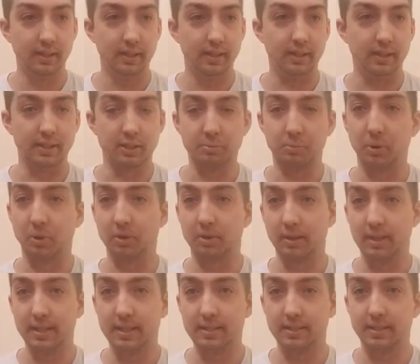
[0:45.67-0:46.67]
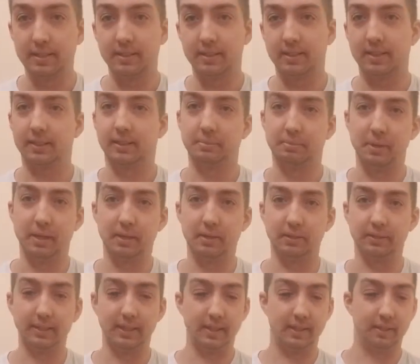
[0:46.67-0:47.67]
They spoilerized it, cut the barrel
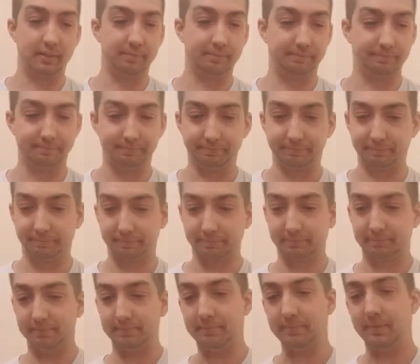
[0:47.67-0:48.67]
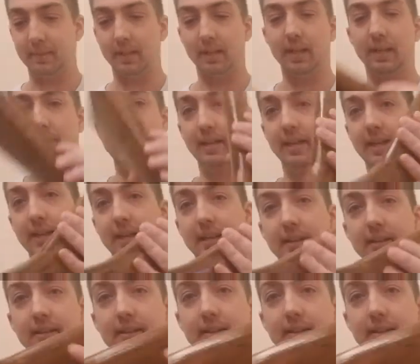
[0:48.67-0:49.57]
down, and